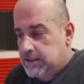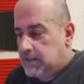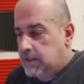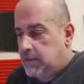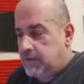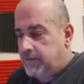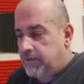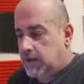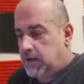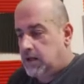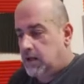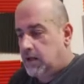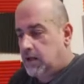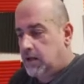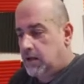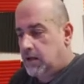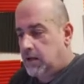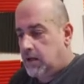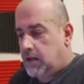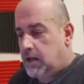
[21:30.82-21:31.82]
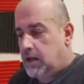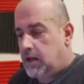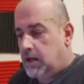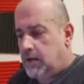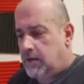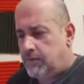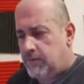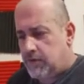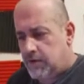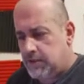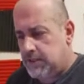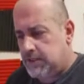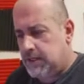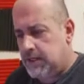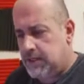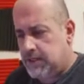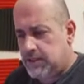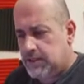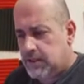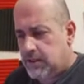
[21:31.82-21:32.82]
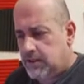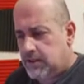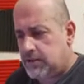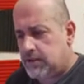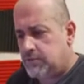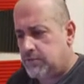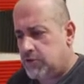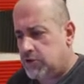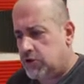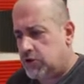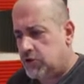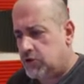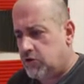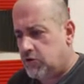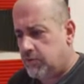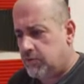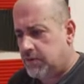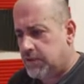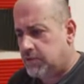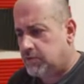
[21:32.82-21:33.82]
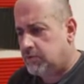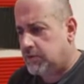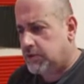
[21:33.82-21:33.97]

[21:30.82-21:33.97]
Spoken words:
is a lovely colour. I'm not seeing this colour so much in Europe. It's